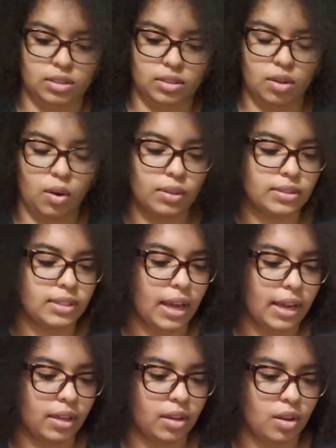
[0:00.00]
so it's
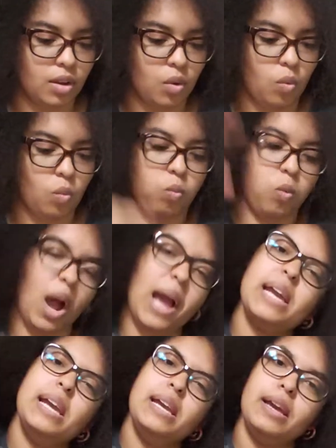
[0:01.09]
like
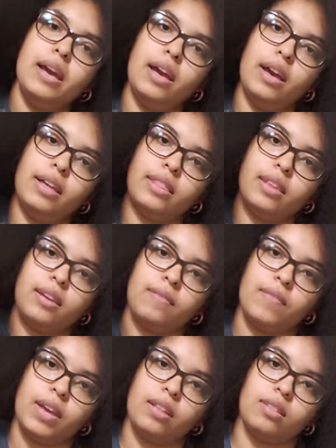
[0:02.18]
white, and then it
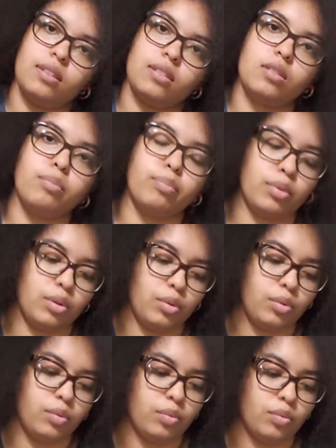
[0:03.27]
fades into
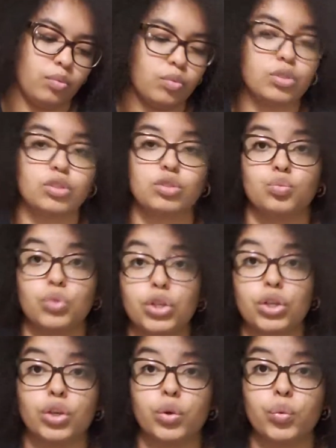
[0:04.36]
blue, which is really
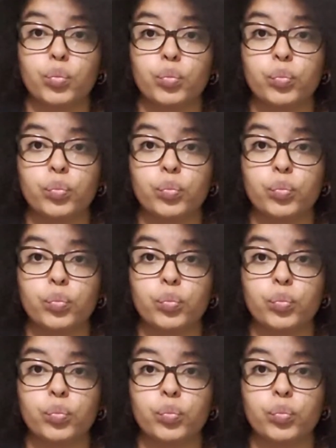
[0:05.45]
cute.